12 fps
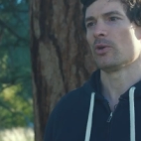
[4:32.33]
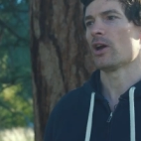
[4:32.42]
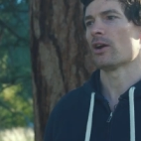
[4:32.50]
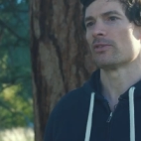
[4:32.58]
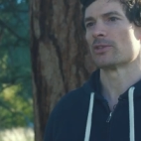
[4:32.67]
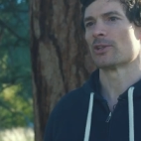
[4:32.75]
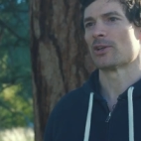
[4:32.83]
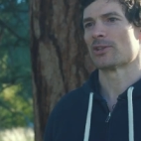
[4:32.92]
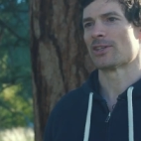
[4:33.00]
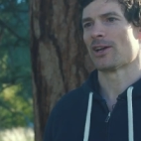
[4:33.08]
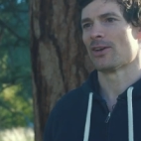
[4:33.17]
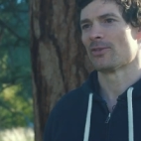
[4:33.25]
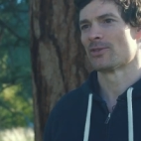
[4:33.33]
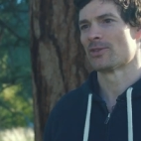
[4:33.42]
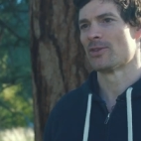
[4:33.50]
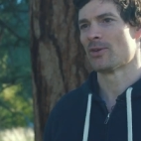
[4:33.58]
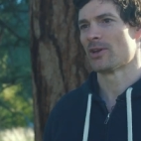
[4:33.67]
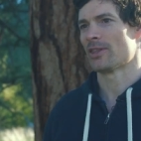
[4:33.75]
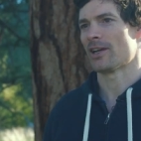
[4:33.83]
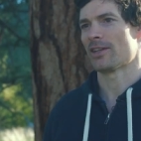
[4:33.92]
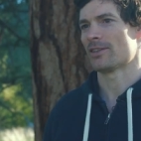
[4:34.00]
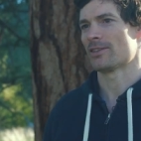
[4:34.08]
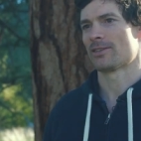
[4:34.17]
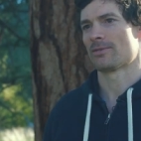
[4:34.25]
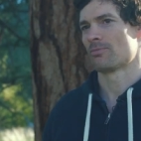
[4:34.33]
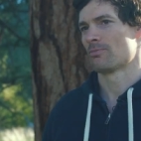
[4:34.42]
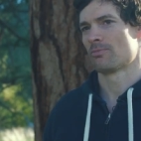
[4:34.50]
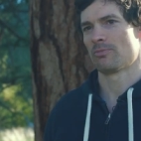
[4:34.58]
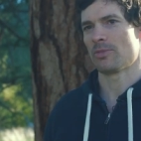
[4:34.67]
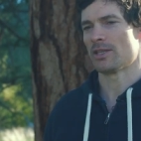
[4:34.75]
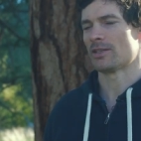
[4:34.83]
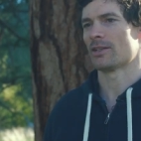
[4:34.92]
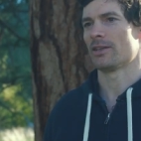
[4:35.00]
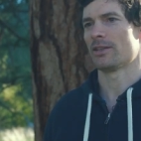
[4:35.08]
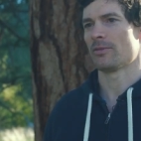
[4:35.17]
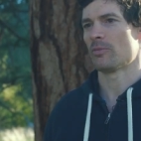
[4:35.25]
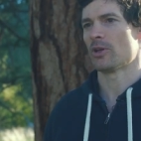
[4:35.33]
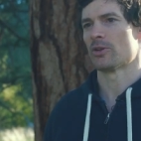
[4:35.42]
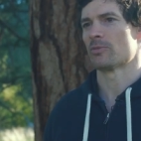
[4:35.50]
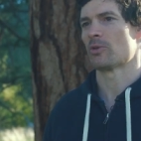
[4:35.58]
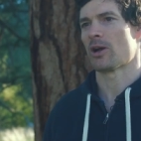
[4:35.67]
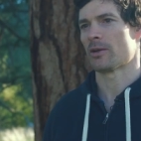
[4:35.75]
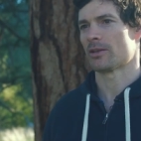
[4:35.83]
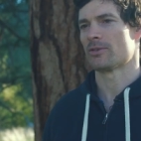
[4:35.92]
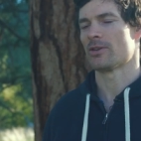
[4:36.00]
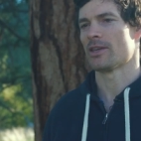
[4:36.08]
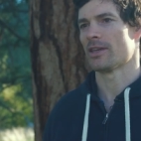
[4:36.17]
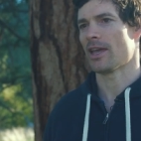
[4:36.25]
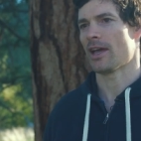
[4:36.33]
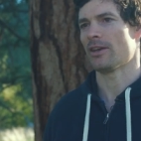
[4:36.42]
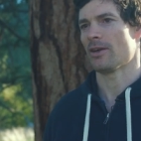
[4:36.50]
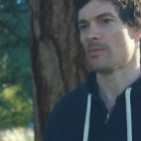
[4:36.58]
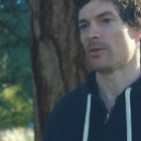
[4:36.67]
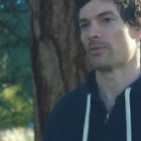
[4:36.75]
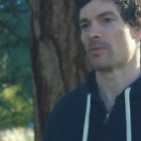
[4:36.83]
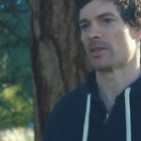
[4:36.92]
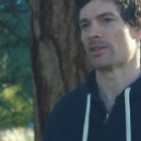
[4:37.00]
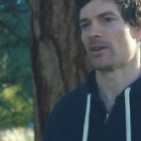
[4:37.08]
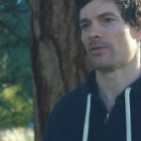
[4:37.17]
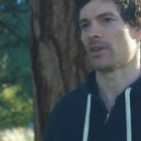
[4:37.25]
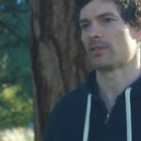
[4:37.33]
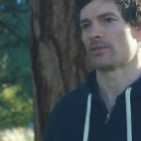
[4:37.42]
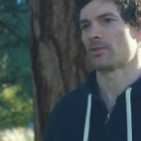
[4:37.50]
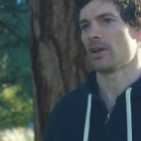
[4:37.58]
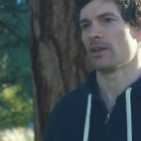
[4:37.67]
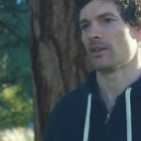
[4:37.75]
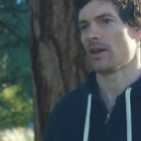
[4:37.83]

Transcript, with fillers: we harvested ourselves knowing that it's basically the purest product you can get. I mean, for myself, that's great.